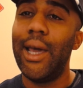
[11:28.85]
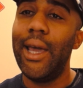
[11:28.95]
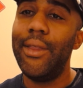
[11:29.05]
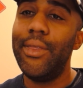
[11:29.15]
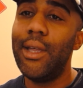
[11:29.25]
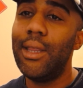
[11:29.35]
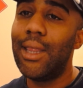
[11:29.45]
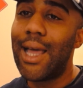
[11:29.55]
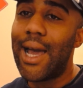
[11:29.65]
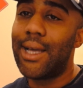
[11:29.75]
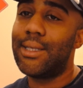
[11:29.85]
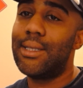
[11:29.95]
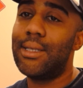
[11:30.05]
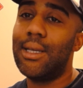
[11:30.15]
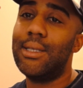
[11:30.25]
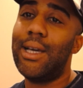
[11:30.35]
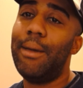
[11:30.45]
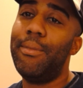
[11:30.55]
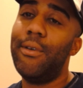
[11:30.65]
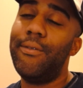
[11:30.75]
and the last
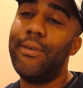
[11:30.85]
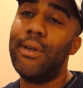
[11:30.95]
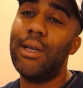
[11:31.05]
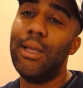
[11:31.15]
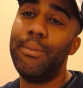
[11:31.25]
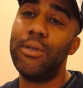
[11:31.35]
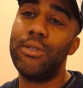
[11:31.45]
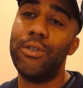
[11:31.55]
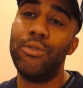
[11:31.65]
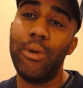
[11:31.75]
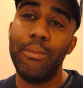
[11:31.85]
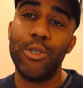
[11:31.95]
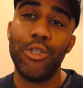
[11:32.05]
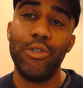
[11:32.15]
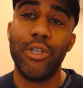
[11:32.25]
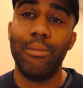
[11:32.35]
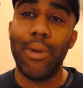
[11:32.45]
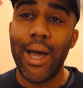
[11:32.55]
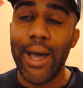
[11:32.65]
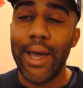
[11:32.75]
type of clippers or trimmers you should
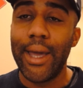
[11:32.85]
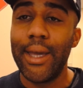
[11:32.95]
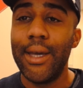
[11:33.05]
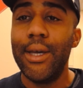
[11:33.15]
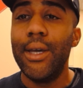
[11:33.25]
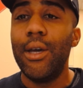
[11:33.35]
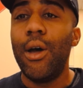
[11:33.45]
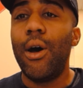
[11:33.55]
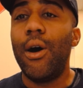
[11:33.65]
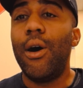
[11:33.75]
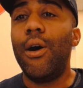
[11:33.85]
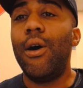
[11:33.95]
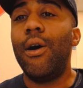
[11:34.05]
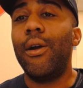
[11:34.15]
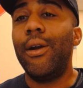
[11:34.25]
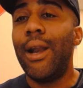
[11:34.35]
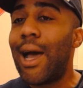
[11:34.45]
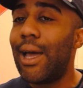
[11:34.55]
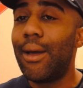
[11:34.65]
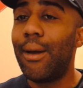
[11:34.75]
buy are
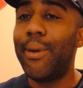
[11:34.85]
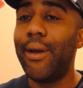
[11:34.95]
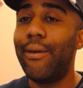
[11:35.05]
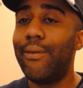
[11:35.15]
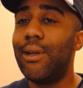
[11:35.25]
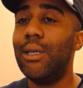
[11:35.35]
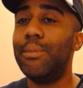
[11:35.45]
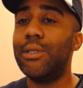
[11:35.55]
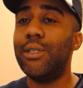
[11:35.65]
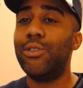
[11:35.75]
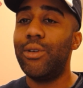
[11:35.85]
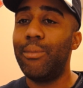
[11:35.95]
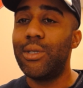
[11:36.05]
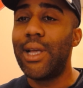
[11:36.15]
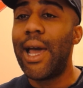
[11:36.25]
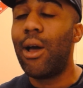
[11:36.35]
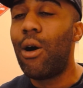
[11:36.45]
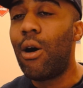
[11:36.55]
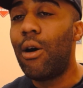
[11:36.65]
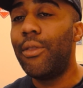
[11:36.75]
not a pair of clippers and trimmers at
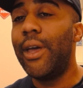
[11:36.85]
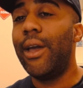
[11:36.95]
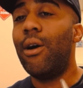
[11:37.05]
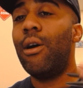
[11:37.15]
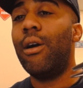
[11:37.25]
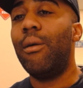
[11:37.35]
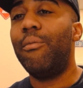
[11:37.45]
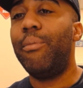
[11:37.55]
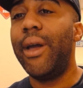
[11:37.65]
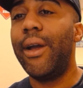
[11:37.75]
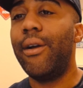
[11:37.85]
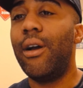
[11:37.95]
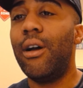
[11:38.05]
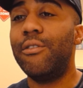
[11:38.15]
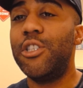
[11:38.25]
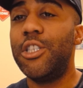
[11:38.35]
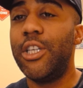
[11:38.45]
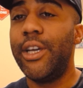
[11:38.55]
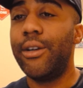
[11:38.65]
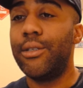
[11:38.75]
all. They are a pair of
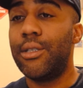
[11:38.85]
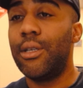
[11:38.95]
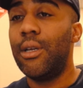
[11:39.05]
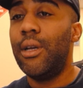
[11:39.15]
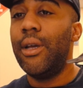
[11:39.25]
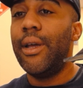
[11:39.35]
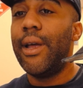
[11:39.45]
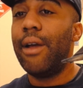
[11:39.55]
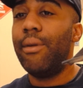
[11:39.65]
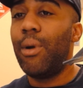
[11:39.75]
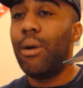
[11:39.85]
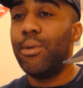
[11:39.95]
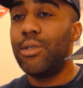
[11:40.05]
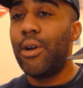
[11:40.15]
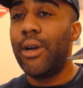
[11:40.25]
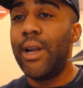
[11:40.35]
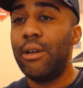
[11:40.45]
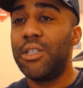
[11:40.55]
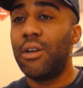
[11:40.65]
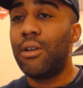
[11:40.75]
shears. Every barber starting
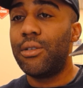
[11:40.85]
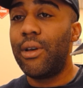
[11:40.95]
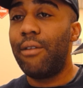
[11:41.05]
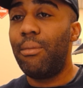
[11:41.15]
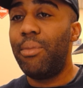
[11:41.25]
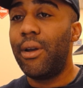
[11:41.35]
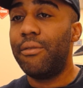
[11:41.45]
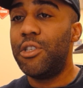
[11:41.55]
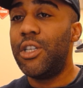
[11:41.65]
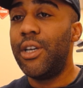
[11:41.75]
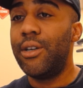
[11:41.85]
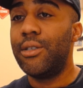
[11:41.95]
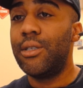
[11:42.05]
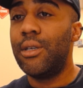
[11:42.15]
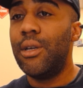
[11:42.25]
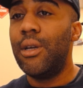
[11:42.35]
out should also have a pair of shears